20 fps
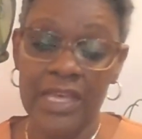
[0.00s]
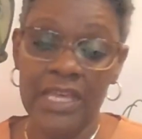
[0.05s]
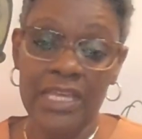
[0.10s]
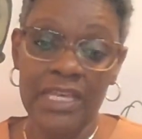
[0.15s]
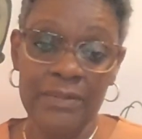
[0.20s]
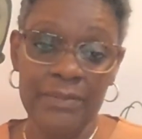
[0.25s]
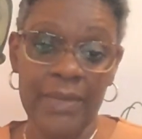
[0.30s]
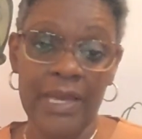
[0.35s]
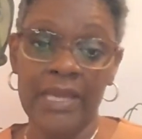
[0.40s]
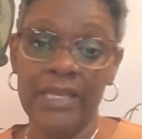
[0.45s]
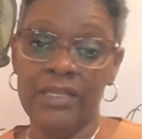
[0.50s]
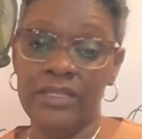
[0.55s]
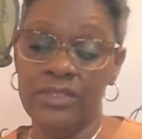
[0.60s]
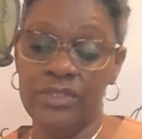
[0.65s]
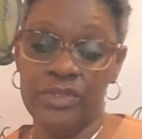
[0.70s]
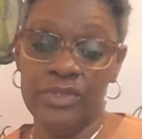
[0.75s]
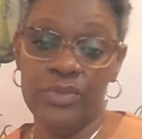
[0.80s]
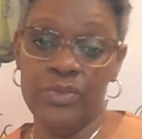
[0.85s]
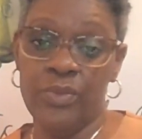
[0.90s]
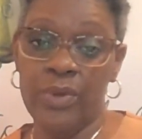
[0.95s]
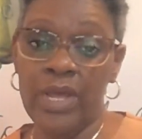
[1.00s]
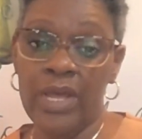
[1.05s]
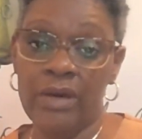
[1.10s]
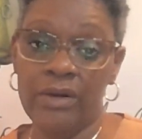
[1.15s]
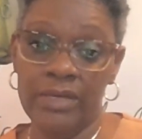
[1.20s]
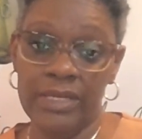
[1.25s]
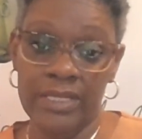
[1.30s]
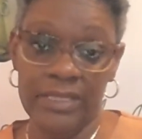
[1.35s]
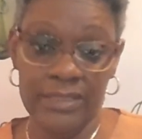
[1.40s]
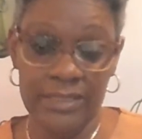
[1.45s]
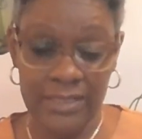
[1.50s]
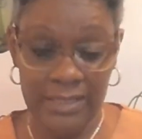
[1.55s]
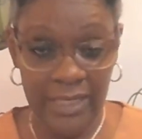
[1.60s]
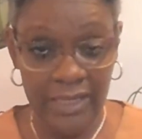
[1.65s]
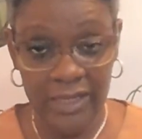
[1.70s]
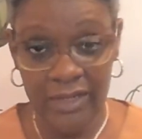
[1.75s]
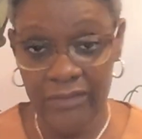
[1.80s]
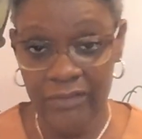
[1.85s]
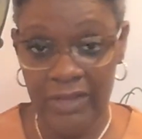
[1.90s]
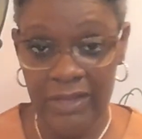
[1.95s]
He might do well in
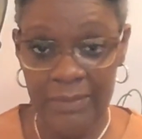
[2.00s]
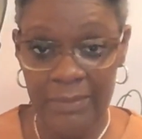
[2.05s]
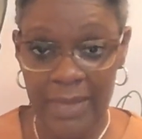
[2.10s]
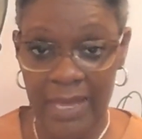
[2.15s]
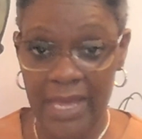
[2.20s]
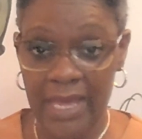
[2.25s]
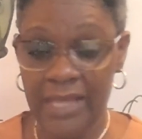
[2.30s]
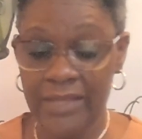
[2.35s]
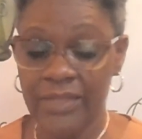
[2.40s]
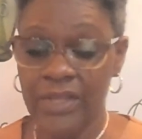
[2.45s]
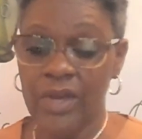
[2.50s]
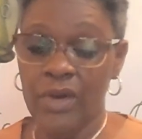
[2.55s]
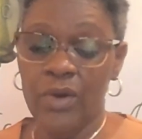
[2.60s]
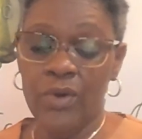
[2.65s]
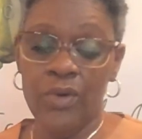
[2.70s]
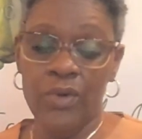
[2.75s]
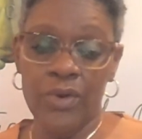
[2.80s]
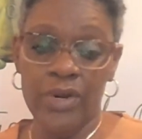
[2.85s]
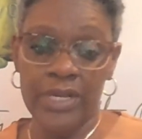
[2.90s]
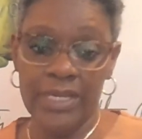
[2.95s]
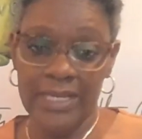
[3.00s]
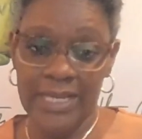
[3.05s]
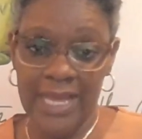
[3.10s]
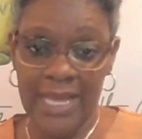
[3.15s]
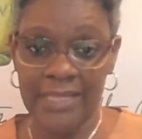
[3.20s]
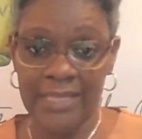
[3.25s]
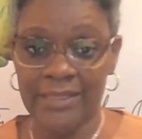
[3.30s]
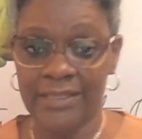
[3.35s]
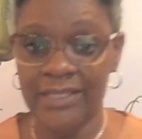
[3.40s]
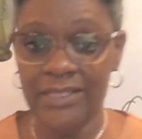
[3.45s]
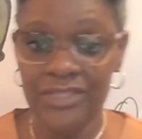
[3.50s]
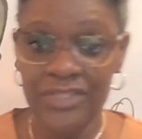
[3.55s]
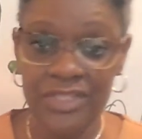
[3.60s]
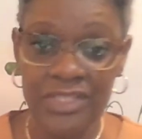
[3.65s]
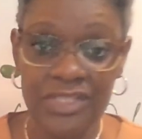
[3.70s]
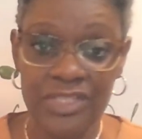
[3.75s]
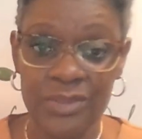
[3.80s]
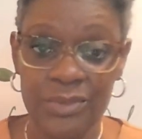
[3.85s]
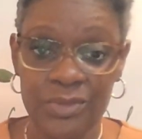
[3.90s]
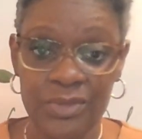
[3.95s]
second grade math or in addition and
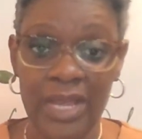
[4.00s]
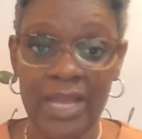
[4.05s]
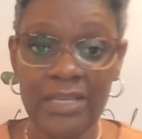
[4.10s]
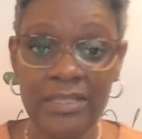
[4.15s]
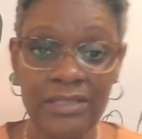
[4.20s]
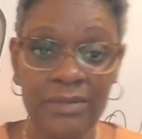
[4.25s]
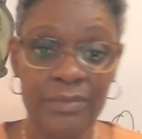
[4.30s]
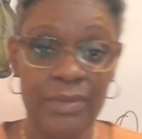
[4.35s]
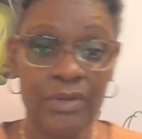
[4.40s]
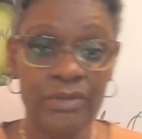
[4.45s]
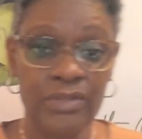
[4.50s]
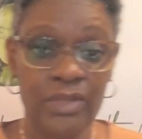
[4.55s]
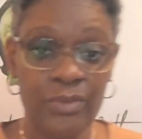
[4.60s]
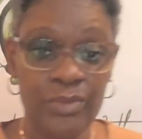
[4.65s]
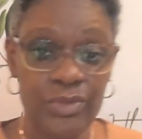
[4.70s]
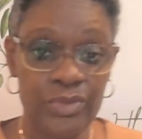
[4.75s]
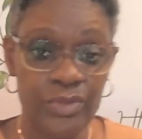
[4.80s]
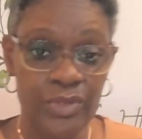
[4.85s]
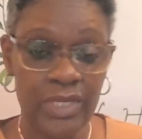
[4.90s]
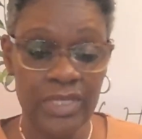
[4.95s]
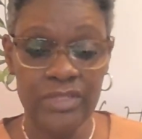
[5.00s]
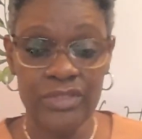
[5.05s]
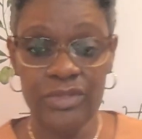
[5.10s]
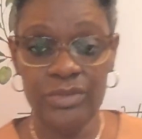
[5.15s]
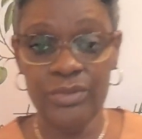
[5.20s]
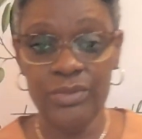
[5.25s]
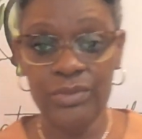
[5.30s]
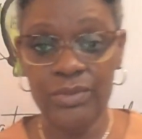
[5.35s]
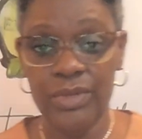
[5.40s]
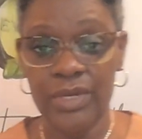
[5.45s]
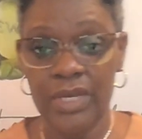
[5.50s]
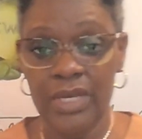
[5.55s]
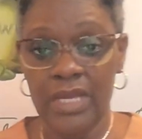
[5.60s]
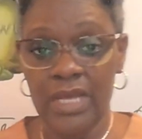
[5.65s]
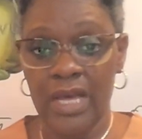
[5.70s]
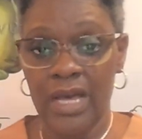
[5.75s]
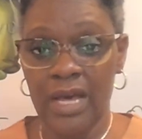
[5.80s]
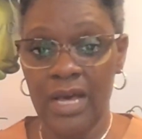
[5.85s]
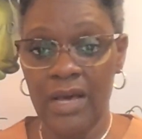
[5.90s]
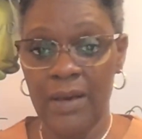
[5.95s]
subtraction, but then when you get to
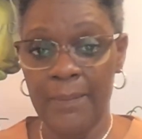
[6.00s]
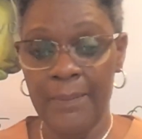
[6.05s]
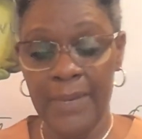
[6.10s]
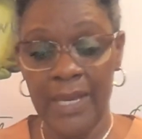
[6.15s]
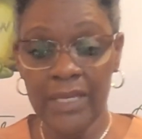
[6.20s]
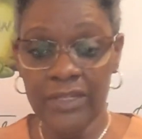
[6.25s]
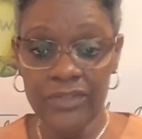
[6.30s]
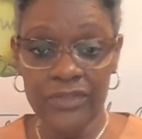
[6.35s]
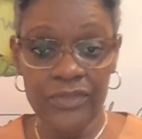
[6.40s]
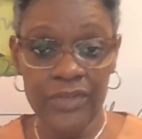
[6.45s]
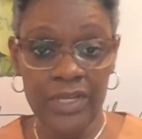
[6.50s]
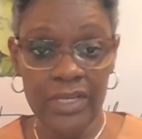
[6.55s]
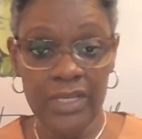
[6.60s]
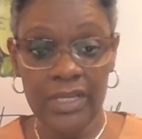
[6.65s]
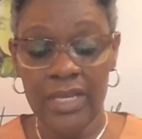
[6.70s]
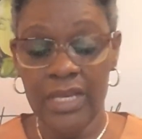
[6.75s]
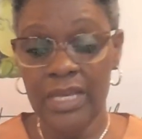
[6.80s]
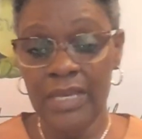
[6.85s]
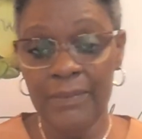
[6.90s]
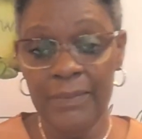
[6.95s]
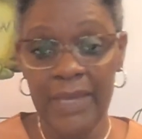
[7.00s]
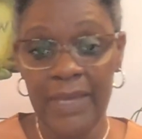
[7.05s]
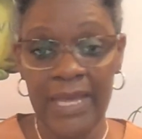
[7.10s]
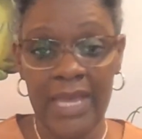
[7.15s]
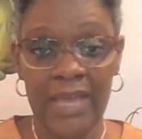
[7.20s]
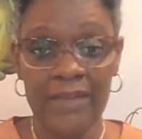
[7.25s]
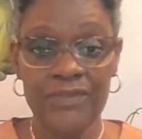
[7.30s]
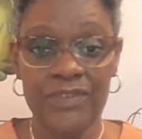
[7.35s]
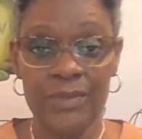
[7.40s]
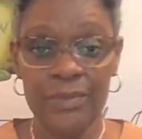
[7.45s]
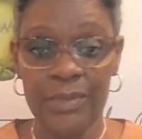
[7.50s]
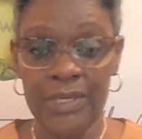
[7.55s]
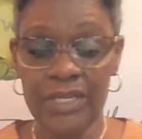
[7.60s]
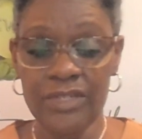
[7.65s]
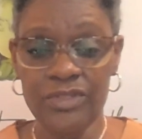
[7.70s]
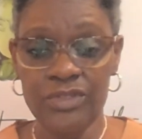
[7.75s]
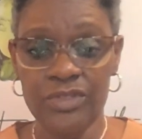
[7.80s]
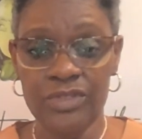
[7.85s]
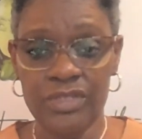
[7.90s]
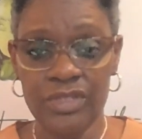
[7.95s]
measuring, he may have some
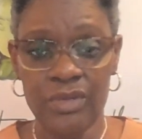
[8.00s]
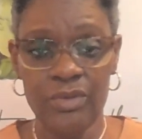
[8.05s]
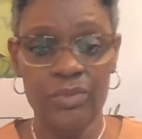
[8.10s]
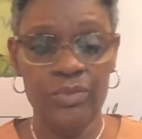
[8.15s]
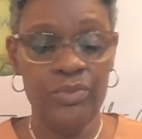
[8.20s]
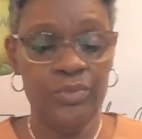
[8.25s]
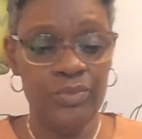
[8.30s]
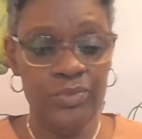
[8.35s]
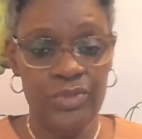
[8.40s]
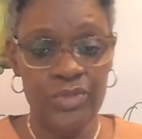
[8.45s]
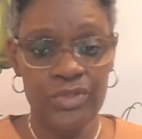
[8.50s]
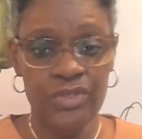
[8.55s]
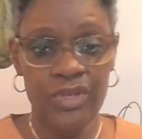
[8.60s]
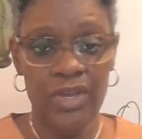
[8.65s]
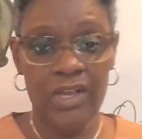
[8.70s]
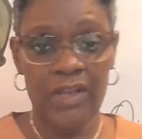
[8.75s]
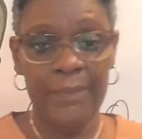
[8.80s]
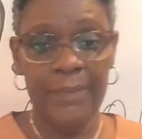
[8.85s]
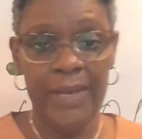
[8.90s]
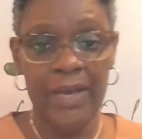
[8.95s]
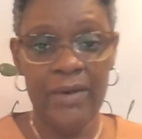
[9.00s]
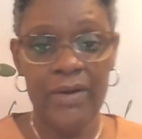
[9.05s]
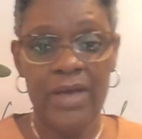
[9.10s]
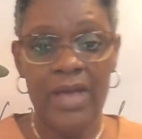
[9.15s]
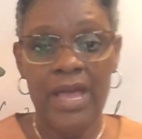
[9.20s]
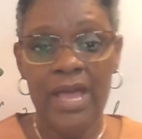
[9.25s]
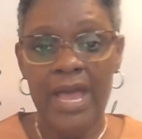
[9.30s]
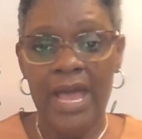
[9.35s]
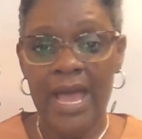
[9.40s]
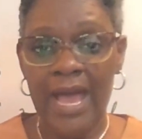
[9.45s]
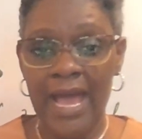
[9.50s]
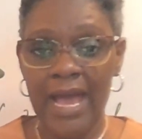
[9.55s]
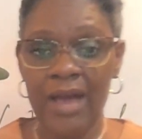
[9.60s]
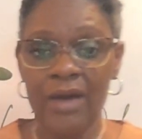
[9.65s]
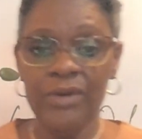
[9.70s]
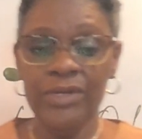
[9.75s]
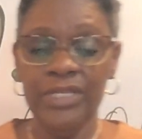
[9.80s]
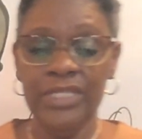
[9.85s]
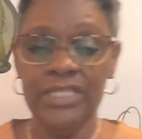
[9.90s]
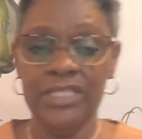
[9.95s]
issues. So you talk about
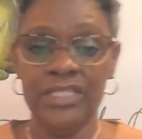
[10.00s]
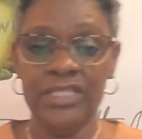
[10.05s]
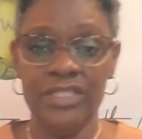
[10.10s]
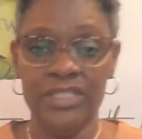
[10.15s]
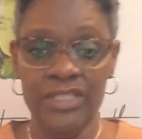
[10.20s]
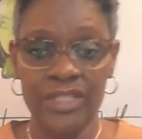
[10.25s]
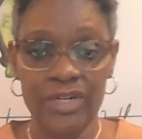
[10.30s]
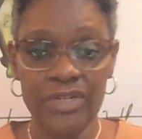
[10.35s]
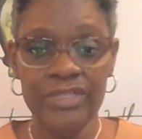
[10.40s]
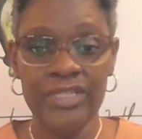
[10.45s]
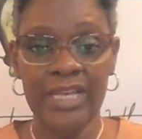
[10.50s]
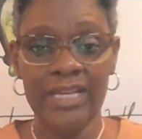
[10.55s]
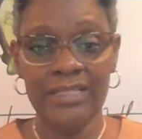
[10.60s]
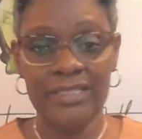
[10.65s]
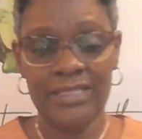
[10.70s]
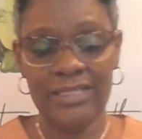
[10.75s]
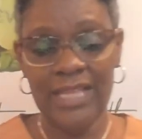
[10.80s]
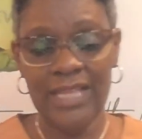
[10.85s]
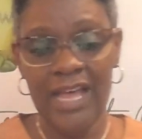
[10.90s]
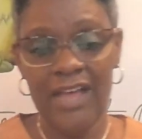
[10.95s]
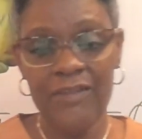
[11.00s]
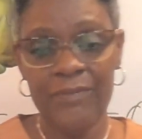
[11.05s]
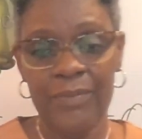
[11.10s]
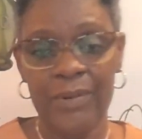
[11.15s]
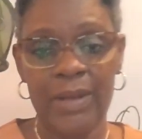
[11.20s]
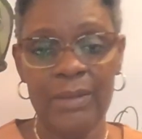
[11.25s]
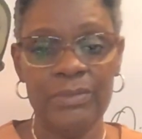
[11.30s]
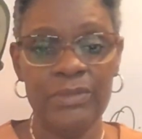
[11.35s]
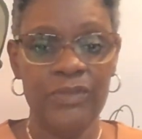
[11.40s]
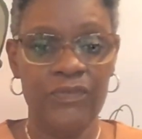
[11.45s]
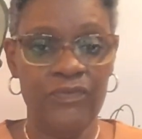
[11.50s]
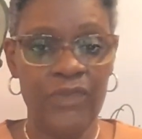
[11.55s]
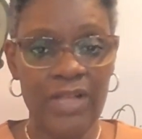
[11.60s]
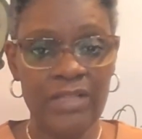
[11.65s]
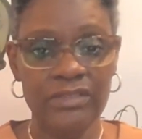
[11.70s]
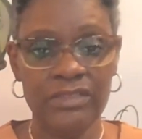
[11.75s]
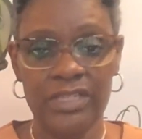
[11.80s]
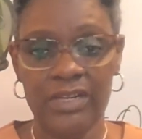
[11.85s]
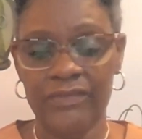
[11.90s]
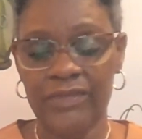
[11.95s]
how he learns how to solve problems and
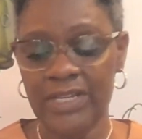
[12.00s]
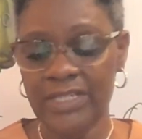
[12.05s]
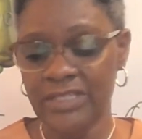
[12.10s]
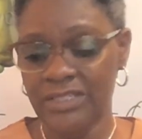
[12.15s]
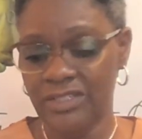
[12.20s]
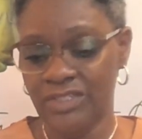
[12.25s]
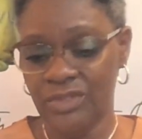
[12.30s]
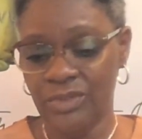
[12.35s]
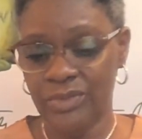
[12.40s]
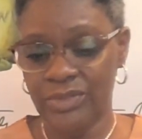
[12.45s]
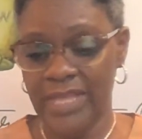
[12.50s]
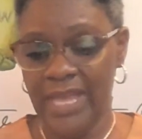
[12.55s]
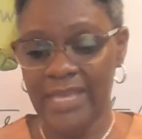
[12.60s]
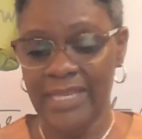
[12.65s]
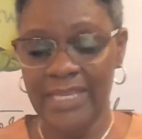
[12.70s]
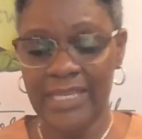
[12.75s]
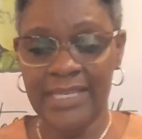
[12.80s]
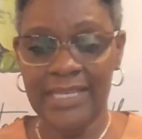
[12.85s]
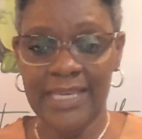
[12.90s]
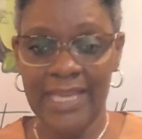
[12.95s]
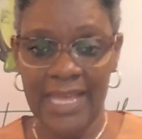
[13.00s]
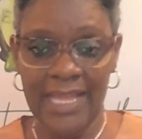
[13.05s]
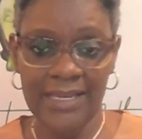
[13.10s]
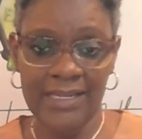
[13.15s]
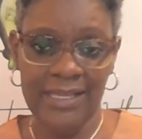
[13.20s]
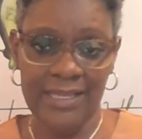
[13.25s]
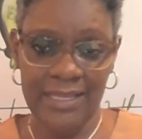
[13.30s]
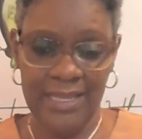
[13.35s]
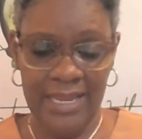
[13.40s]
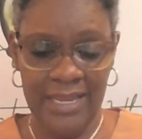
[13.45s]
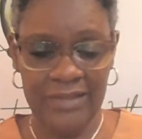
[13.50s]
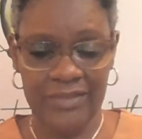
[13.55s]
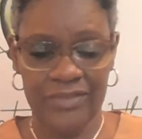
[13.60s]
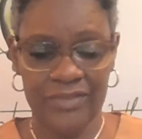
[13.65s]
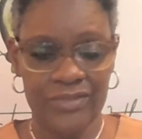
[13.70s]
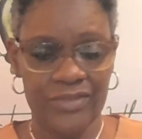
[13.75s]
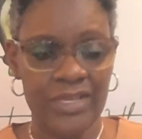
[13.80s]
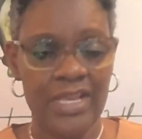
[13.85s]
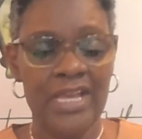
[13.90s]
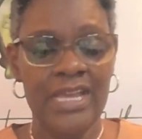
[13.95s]
follow directions so that he can get
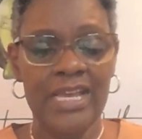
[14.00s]
answers.